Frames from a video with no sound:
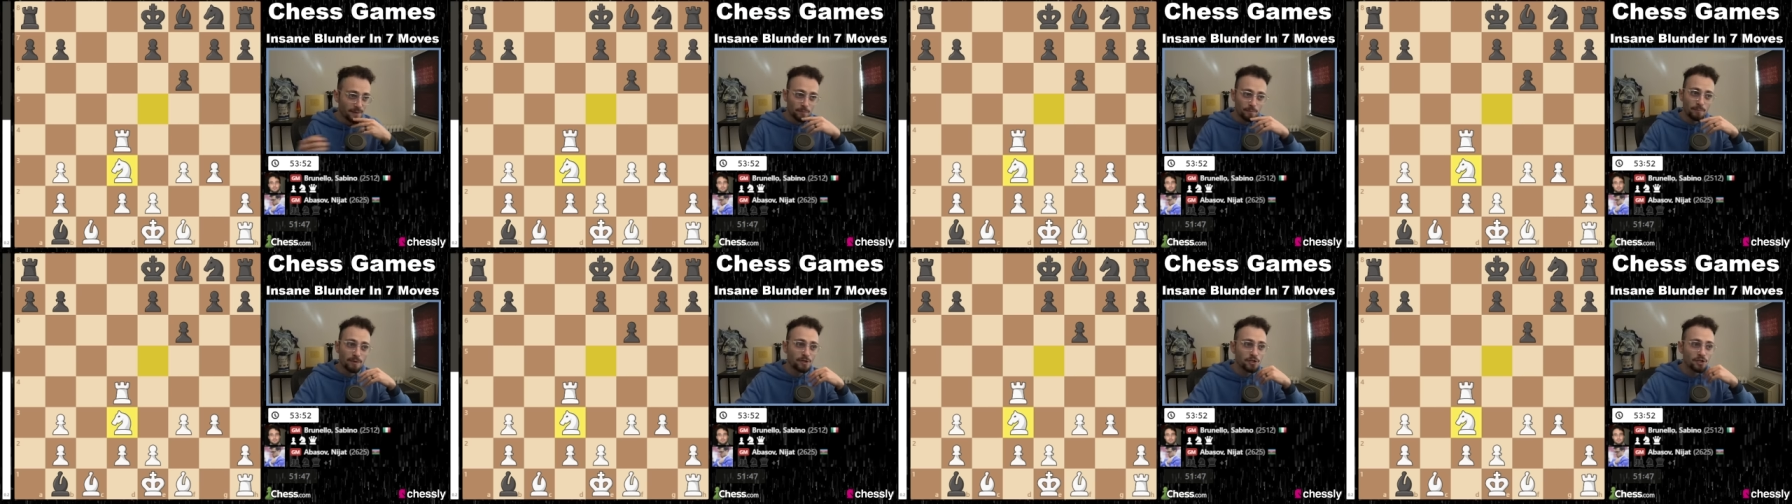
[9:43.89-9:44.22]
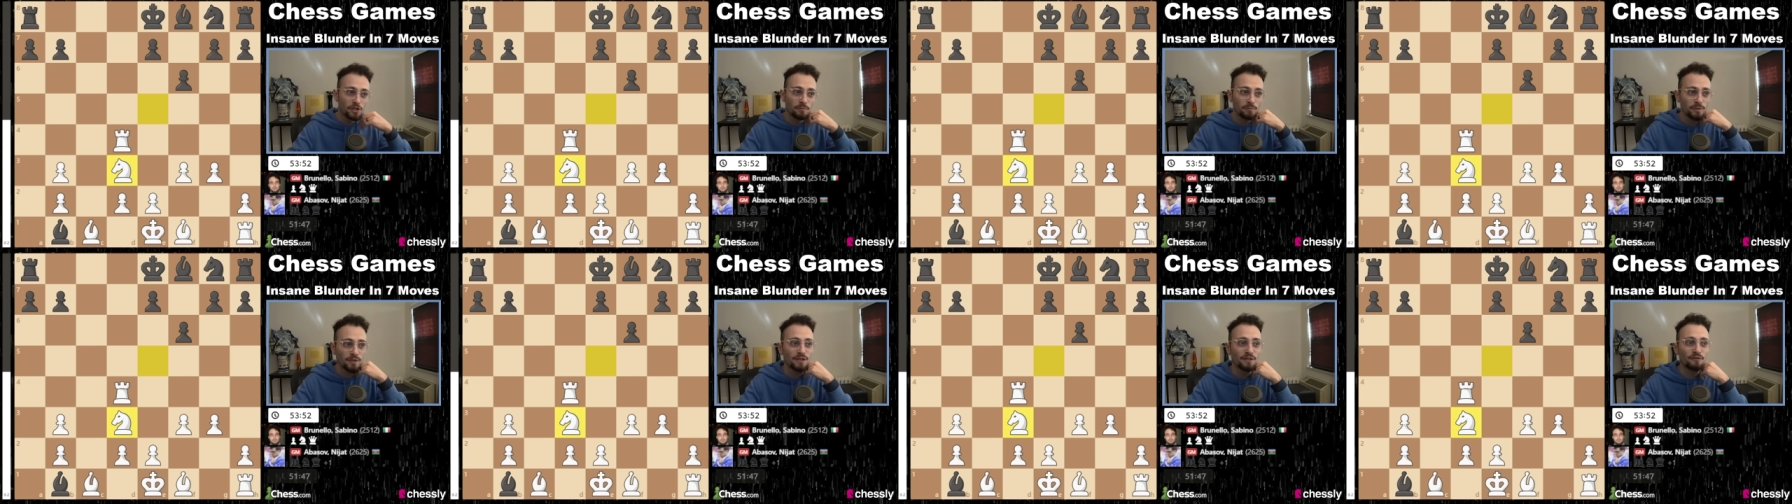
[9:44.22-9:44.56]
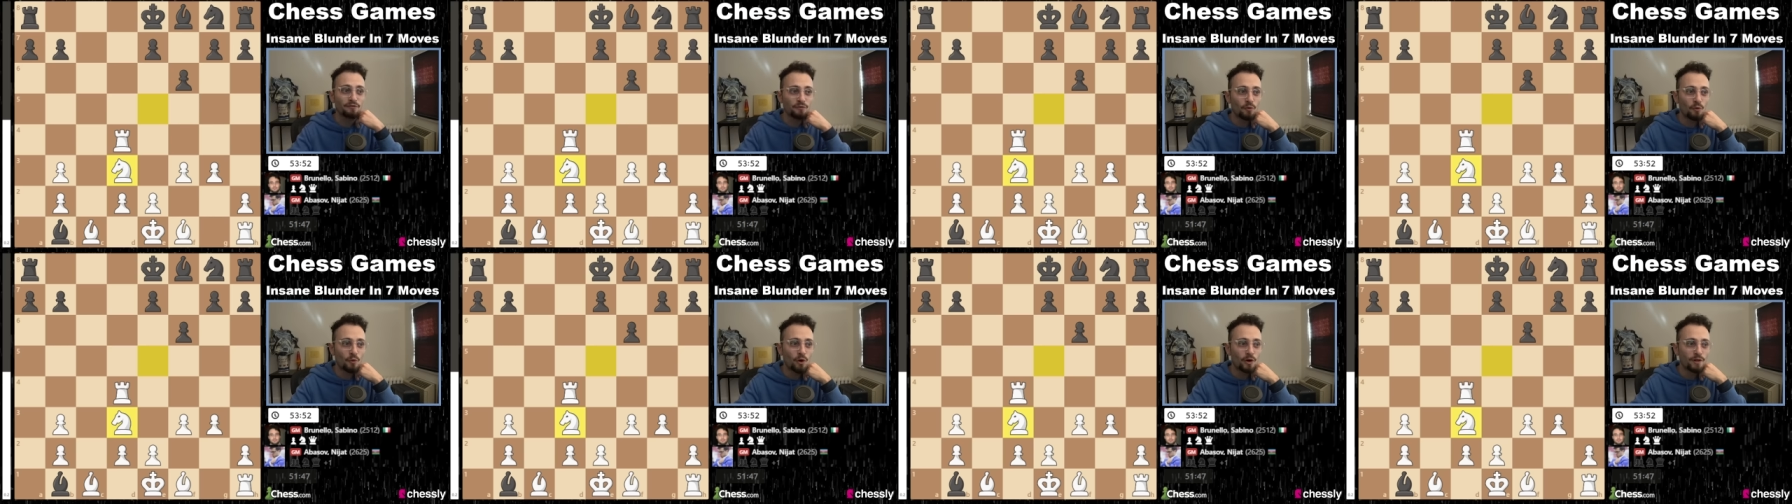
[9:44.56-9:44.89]
Bishop
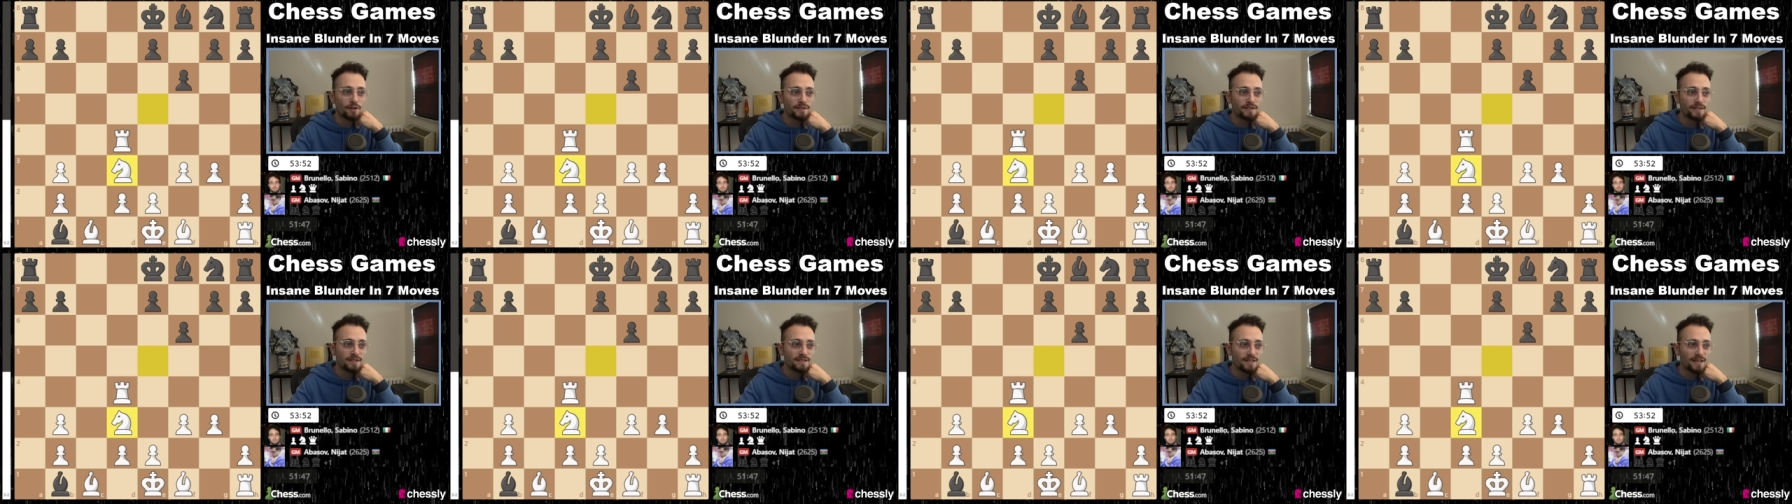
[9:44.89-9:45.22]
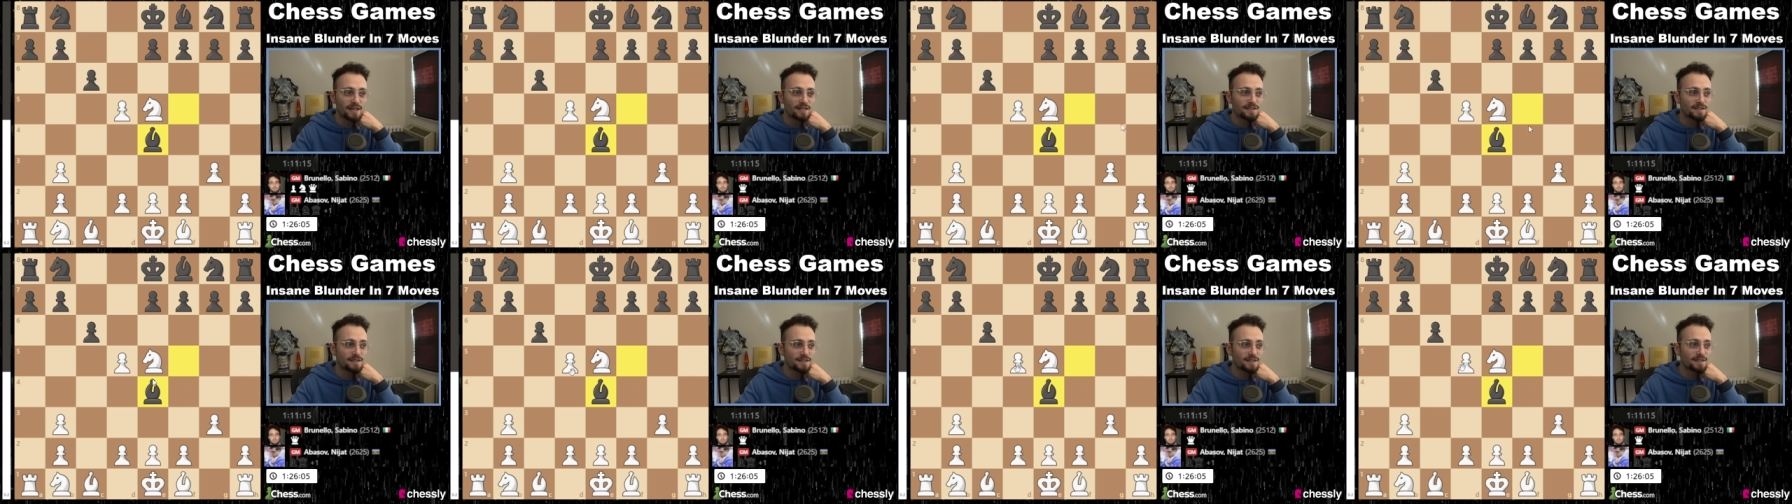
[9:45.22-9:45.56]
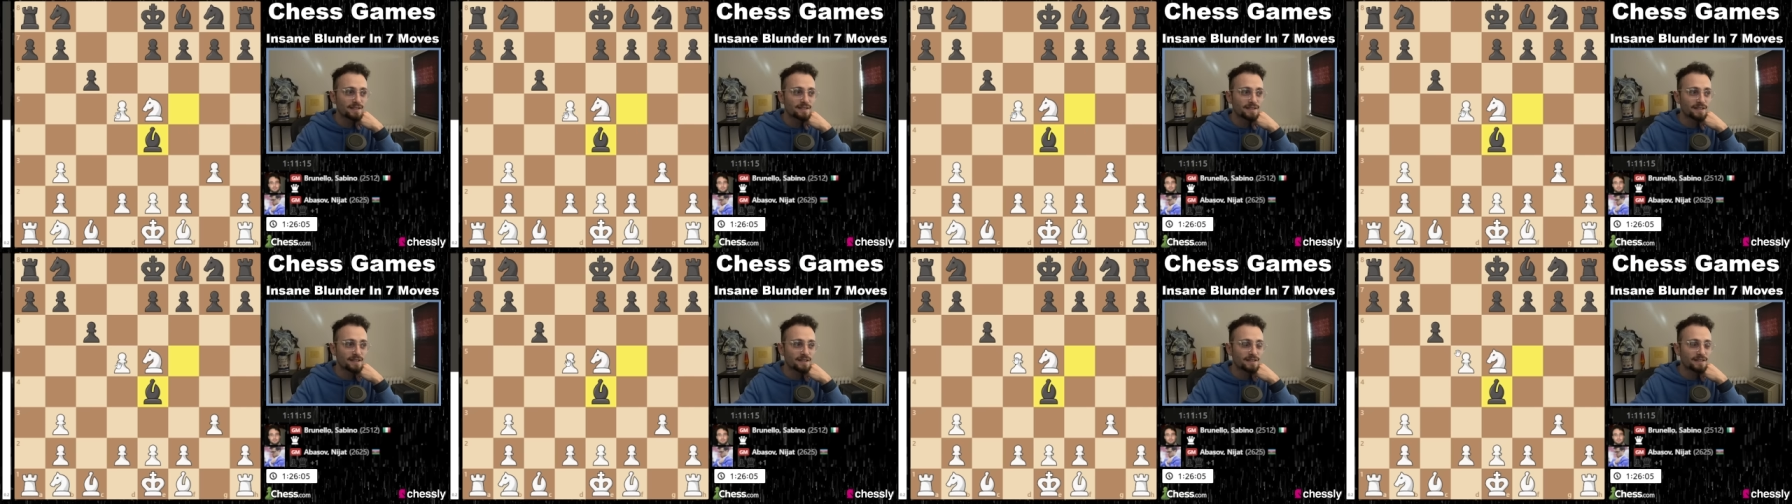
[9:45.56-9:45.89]
e4, d takes
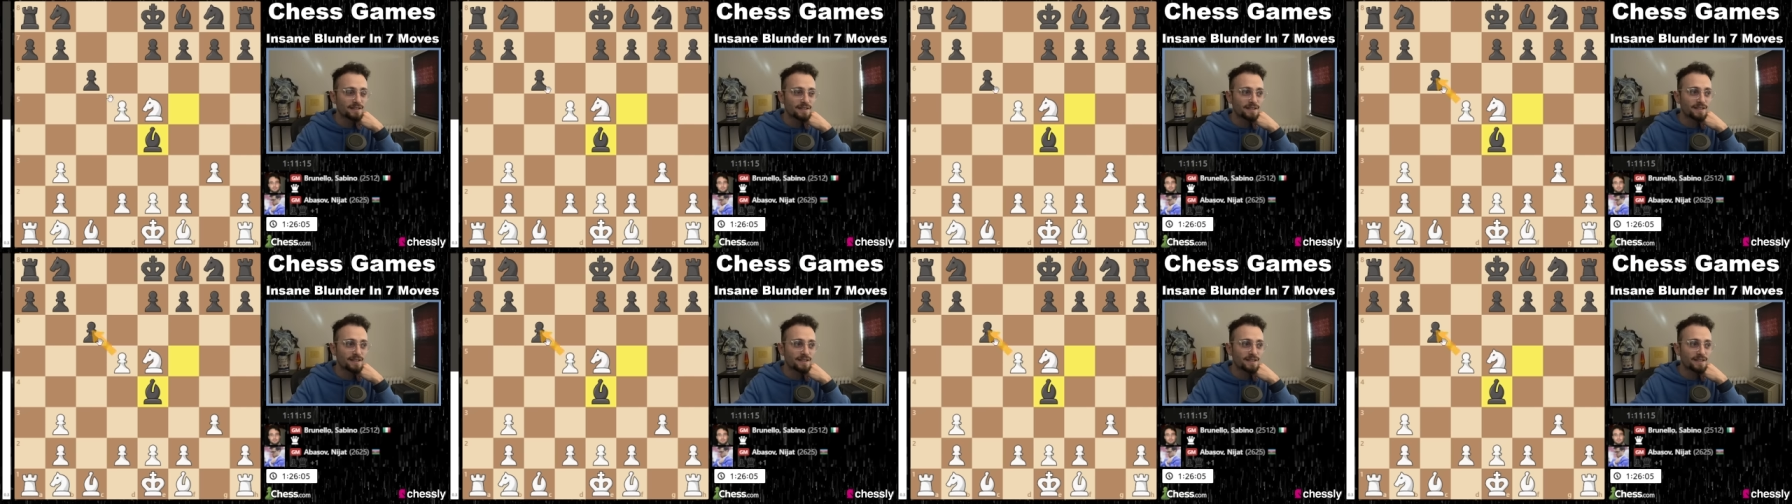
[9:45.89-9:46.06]
c6